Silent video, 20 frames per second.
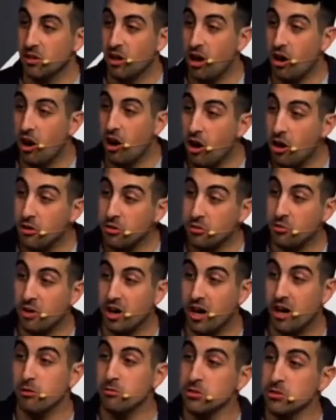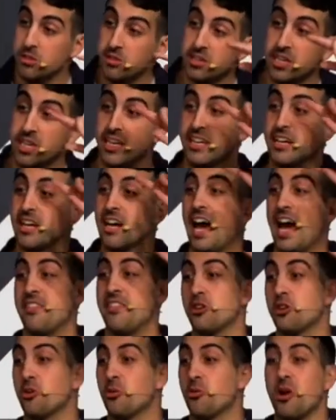all the while looking at the
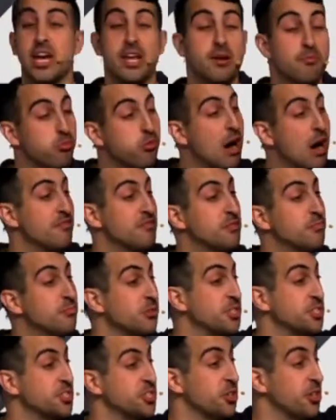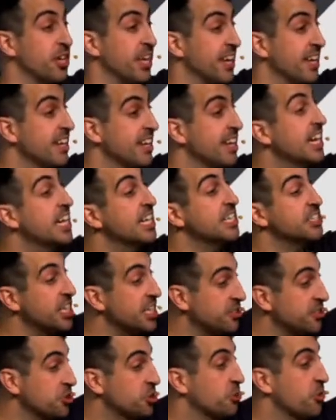great prophet, priest, and king,
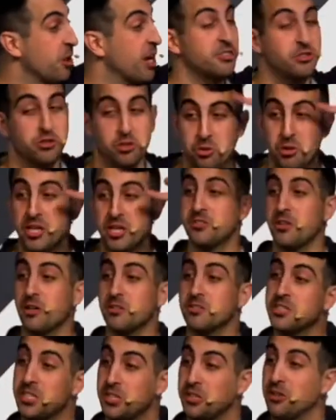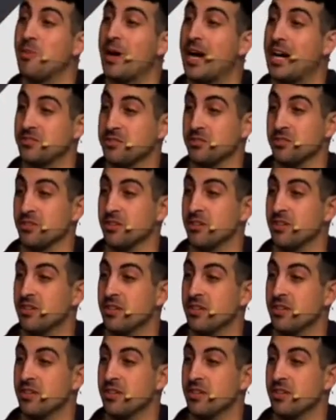Jesus Christ, who is our senior pastor,